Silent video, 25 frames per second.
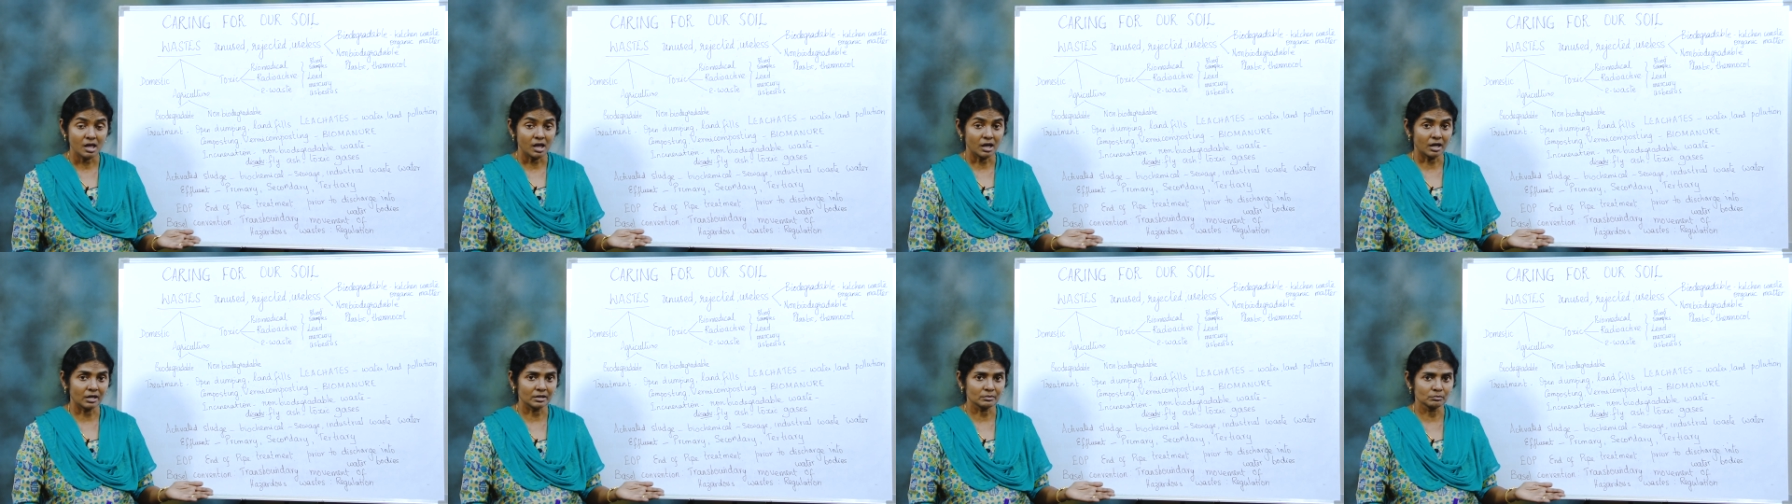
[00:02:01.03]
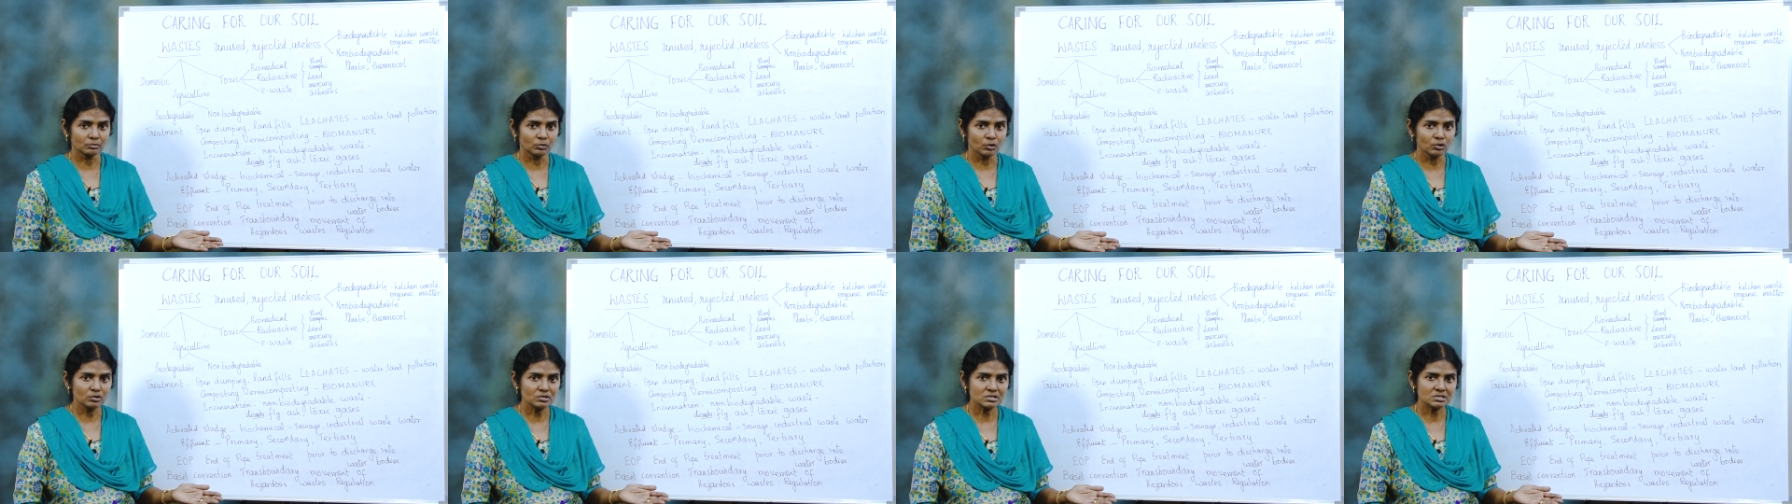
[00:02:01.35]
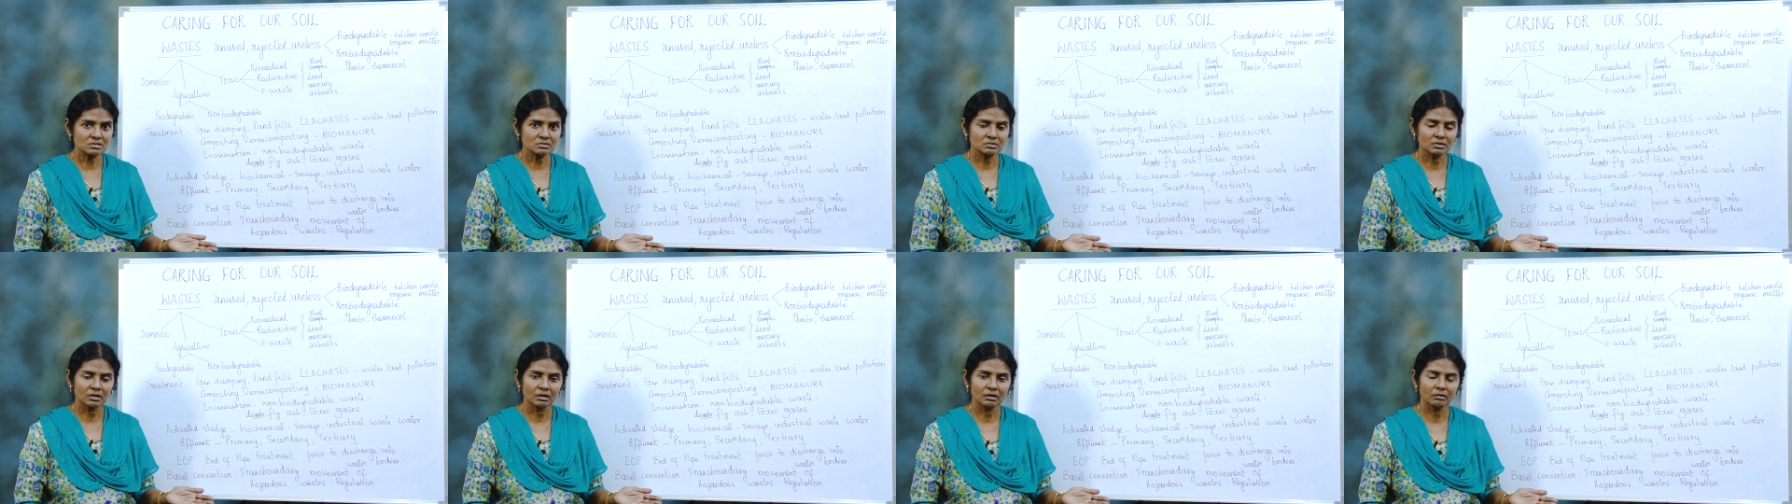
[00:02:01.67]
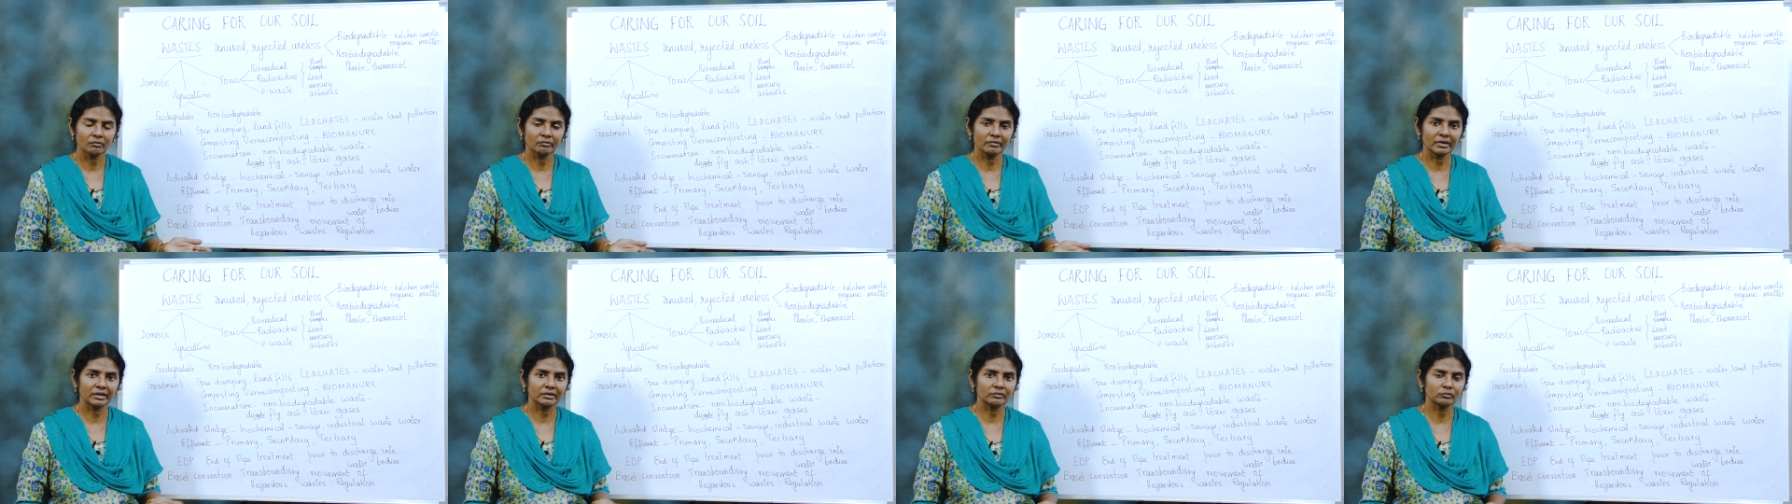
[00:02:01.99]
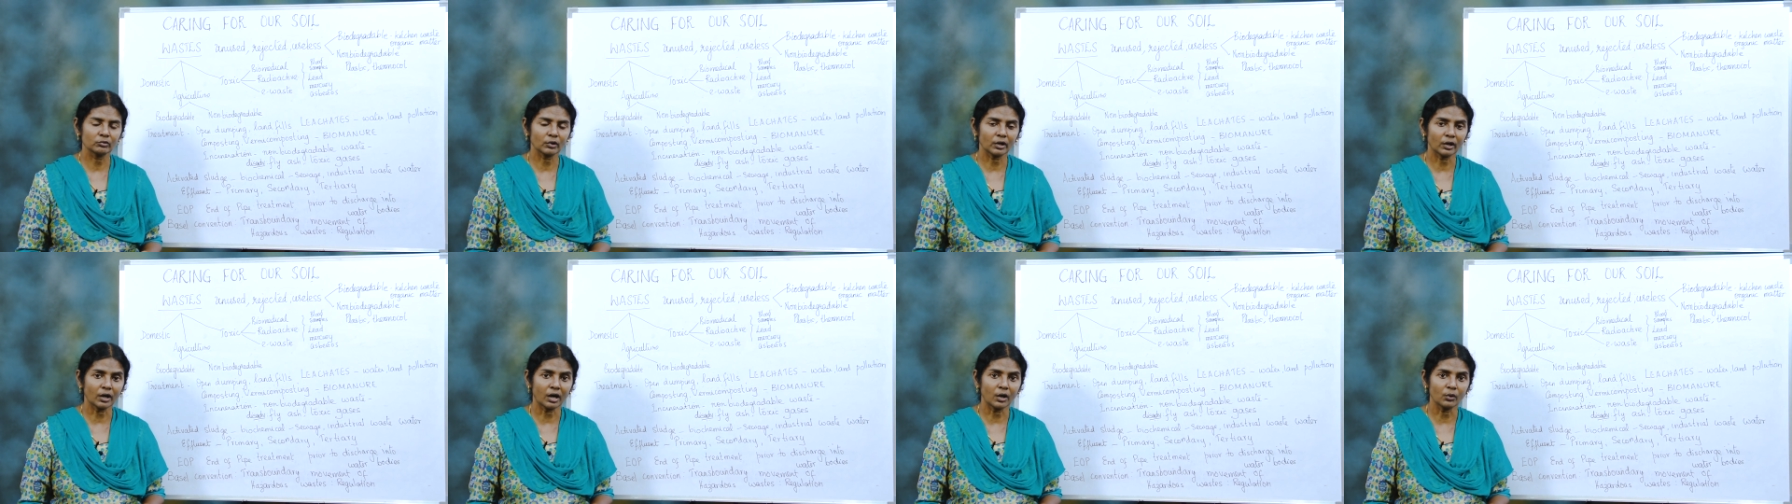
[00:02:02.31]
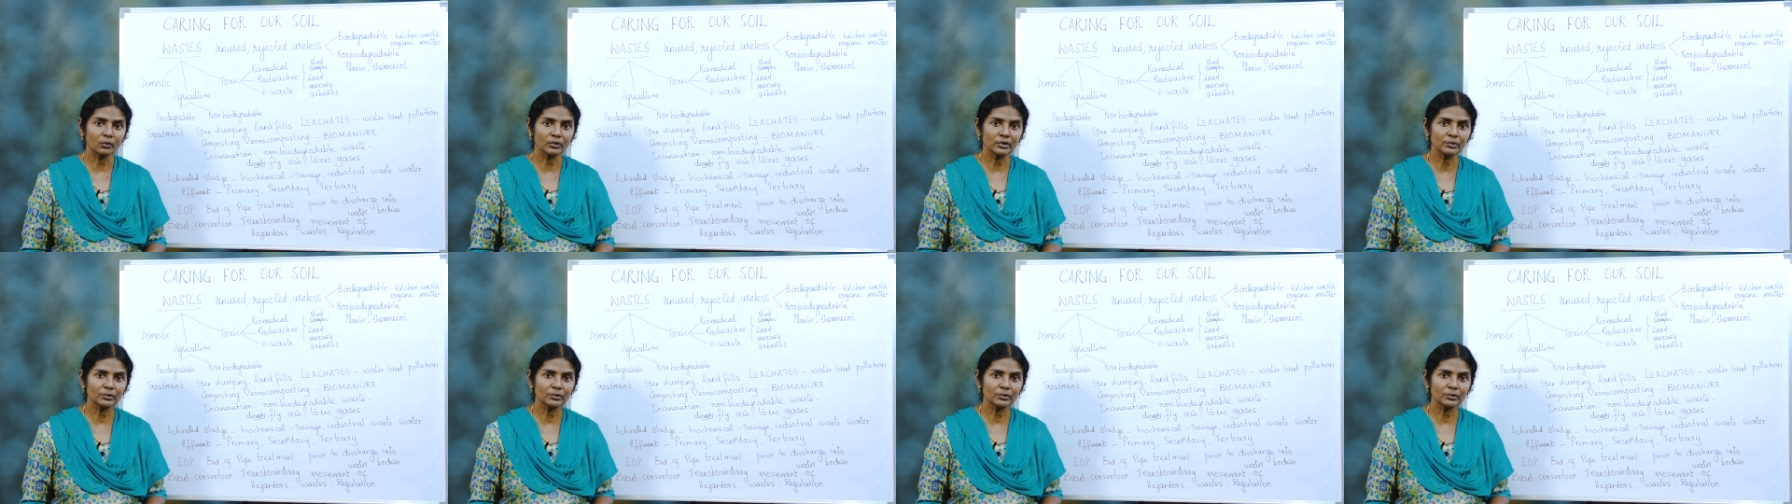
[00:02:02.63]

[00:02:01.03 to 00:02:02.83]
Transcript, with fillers: And most, when, how